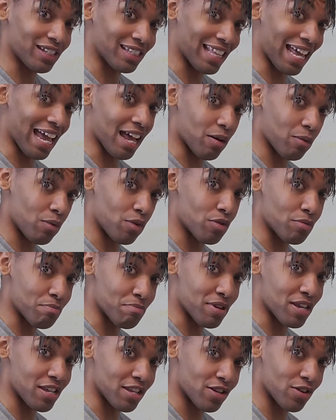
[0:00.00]
that will
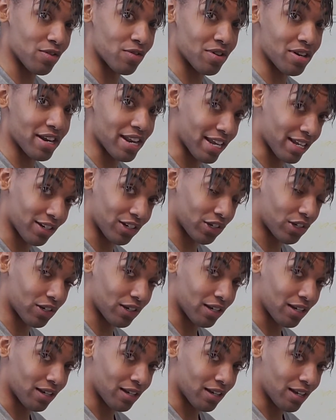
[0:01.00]
be your niche.
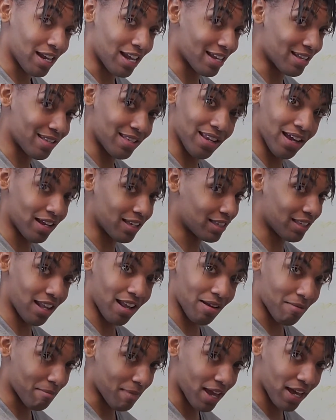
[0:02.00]
It does
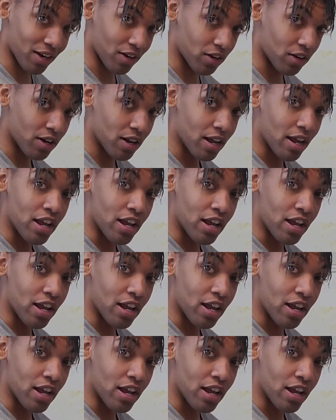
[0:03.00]
not matter.